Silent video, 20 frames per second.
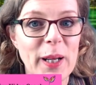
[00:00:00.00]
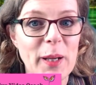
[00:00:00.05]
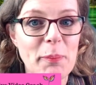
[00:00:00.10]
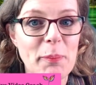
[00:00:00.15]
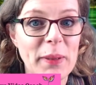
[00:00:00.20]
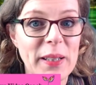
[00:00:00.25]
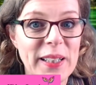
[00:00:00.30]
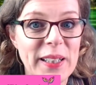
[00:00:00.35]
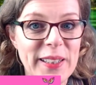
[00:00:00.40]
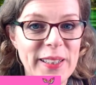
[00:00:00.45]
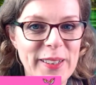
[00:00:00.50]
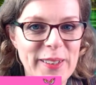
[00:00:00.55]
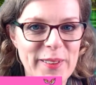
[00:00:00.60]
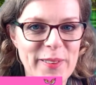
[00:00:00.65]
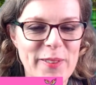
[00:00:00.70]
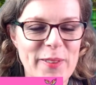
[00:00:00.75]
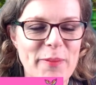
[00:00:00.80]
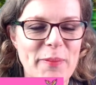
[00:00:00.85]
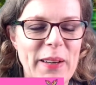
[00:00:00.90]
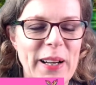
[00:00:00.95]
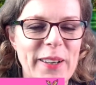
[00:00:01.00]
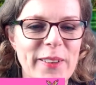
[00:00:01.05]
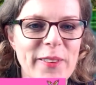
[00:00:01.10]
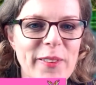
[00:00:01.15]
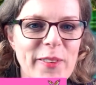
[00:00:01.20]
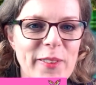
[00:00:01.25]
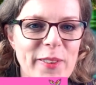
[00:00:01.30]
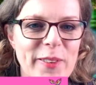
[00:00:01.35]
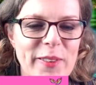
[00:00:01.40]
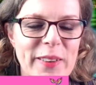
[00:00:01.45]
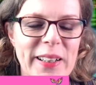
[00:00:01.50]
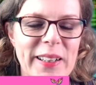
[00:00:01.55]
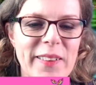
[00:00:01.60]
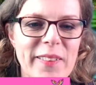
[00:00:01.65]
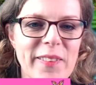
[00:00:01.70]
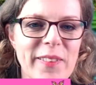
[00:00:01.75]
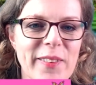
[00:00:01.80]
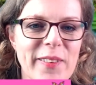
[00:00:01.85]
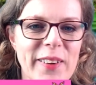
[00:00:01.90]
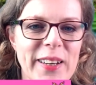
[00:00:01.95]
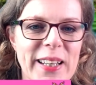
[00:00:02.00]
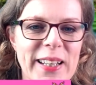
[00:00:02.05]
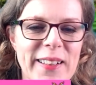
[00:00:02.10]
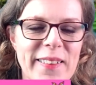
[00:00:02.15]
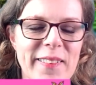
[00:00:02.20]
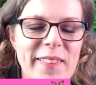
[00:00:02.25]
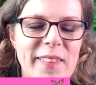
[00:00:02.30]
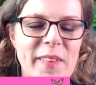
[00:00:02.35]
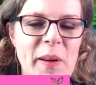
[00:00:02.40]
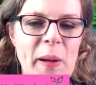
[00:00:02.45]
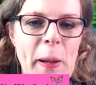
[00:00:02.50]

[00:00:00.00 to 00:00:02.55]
opinions about green screens.